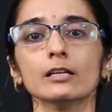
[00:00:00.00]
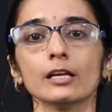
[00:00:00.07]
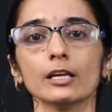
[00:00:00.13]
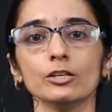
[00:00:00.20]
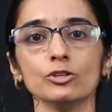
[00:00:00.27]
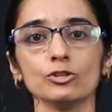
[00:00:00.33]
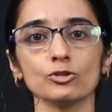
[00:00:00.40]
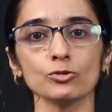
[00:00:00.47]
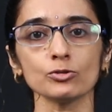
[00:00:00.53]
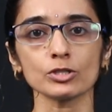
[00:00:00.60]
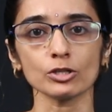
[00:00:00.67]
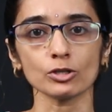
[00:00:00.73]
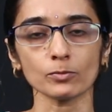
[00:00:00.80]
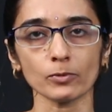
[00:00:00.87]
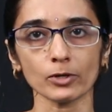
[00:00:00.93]
into
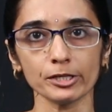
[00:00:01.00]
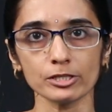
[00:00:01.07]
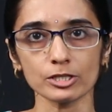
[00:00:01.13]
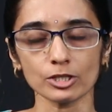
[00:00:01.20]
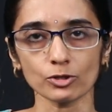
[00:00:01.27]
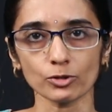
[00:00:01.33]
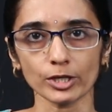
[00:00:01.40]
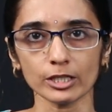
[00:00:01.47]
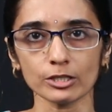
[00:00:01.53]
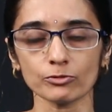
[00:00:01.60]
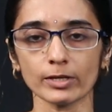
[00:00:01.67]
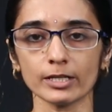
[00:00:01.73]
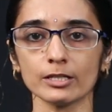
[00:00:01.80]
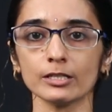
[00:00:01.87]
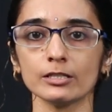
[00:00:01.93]

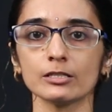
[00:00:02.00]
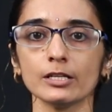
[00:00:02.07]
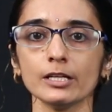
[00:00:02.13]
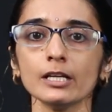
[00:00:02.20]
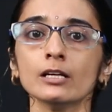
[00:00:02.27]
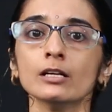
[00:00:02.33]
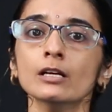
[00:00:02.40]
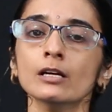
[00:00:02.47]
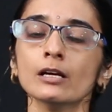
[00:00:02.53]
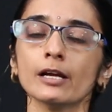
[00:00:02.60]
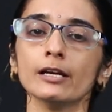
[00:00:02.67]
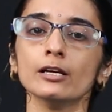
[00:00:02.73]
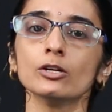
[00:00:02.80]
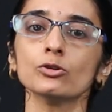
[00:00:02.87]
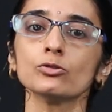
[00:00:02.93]
0.0823
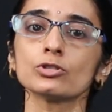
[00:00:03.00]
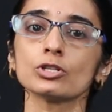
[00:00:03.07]
into